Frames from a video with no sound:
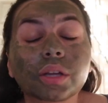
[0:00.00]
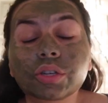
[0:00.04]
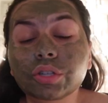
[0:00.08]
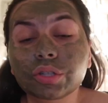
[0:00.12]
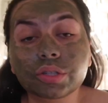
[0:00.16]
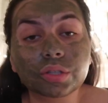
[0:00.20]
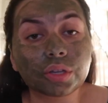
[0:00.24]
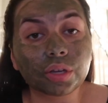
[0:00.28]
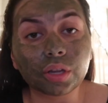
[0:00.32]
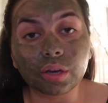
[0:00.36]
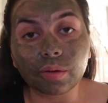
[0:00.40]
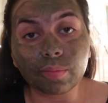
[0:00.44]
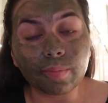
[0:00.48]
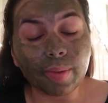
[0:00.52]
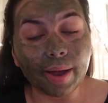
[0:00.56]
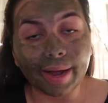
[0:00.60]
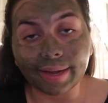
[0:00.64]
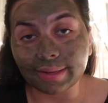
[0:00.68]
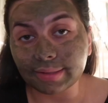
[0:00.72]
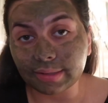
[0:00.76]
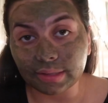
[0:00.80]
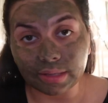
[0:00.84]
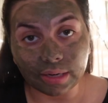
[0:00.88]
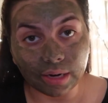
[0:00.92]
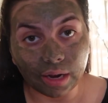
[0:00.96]
I just couldn't
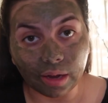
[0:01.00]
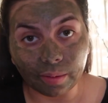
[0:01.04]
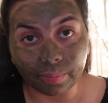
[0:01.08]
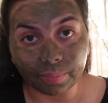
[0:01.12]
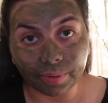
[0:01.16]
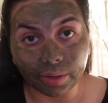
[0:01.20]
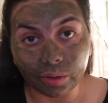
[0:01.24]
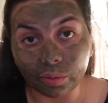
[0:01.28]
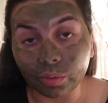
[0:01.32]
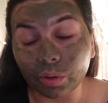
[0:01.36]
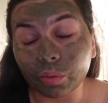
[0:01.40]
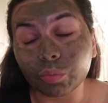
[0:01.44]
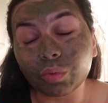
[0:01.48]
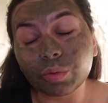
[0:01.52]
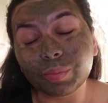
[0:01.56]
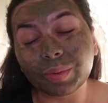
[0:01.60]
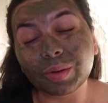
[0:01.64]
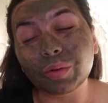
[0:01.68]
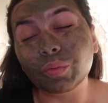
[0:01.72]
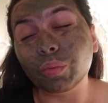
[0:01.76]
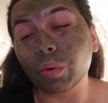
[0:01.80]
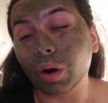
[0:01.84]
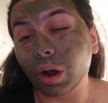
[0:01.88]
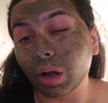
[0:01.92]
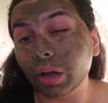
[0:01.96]
pass it up. It would
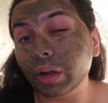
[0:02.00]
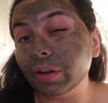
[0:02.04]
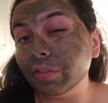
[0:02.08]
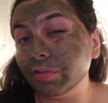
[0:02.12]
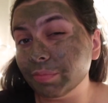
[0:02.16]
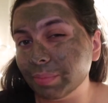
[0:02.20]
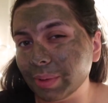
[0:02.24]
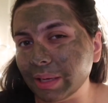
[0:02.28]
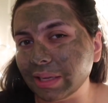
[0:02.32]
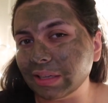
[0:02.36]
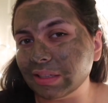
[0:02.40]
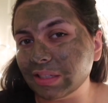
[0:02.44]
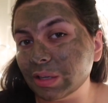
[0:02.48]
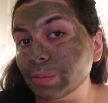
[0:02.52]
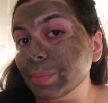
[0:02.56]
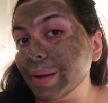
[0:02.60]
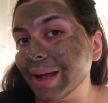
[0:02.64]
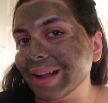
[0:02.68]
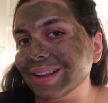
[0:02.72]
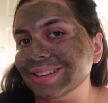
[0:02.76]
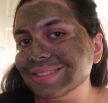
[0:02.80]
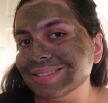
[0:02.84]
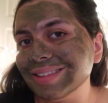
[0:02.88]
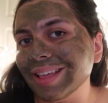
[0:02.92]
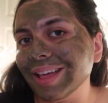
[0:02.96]
be wrong of me to
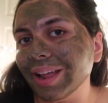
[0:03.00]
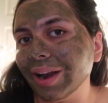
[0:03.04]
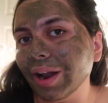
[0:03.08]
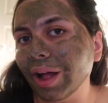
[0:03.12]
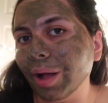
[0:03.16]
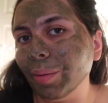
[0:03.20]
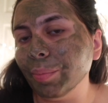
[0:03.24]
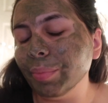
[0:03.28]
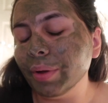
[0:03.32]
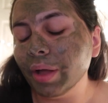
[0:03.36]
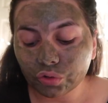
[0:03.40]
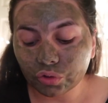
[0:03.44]
pass that up.